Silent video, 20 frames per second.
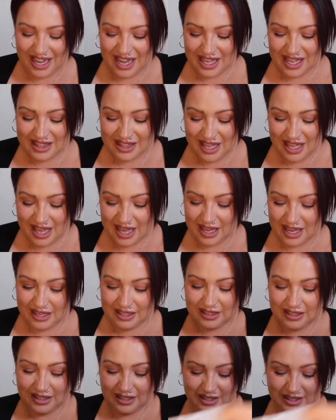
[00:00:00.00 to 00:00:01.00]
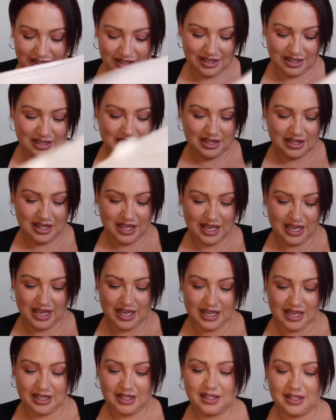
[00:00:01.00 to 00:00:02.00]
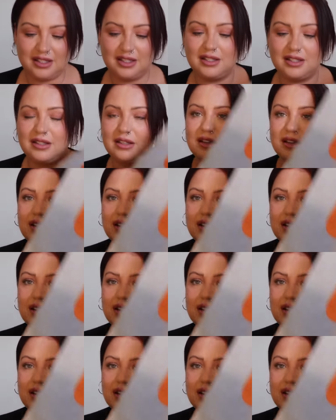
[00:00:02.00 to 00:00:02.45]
And then this.